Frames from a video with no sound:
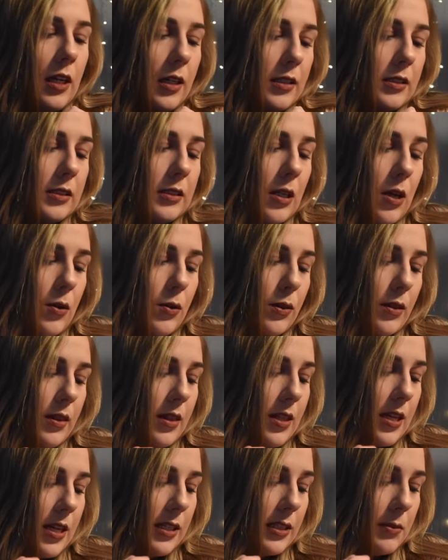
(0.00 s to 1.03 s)
So
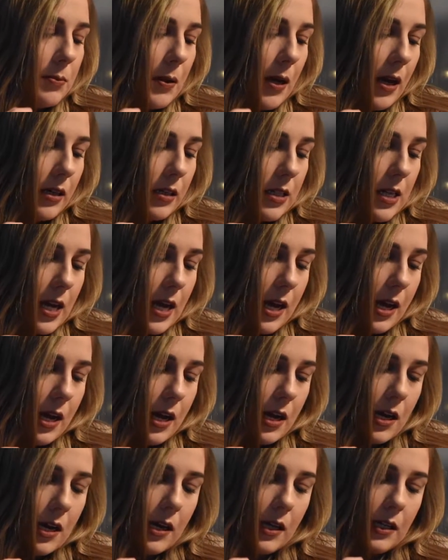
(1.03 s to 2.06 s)
this palette
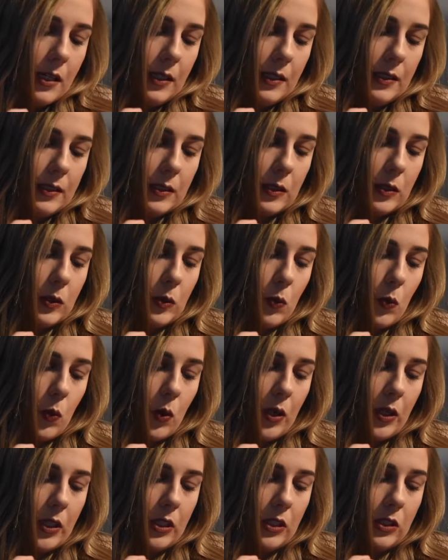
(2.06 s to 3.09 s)
has
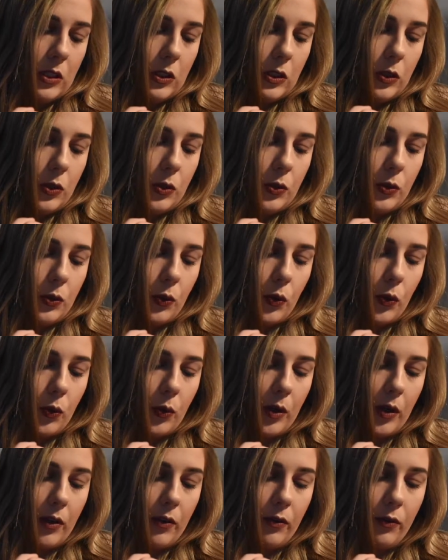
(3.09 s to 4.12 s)
1, 2,
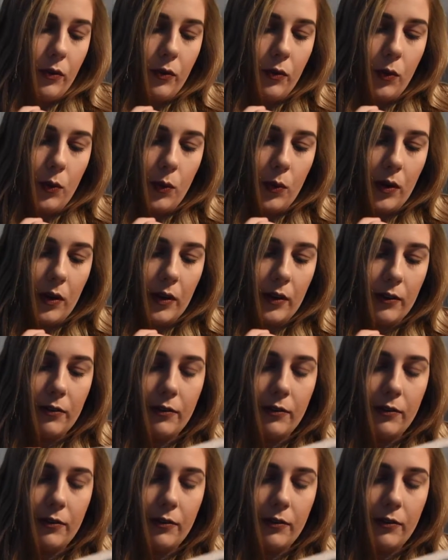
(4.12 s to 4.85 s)
3, 4,